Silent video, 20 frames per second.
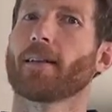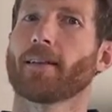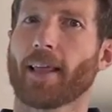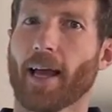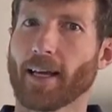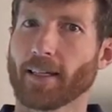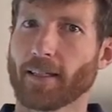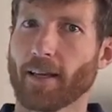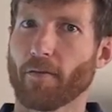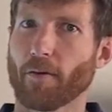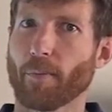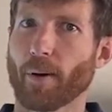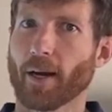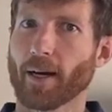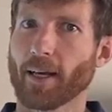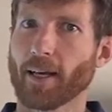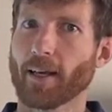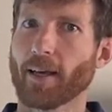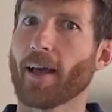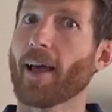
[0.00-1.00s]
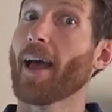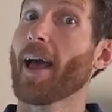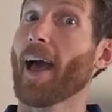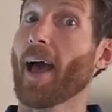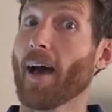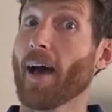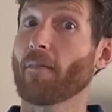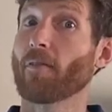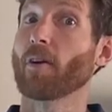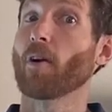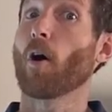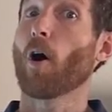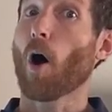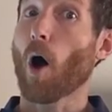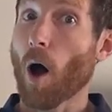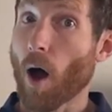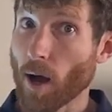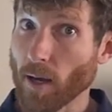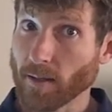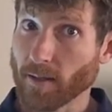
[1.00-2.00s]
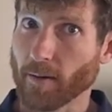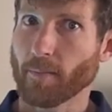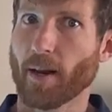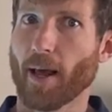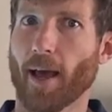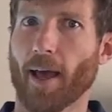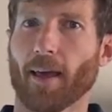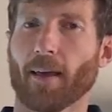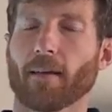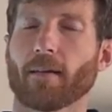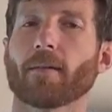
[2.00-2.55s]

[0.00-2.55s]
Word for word: Thanks everybody. Have an awesome day.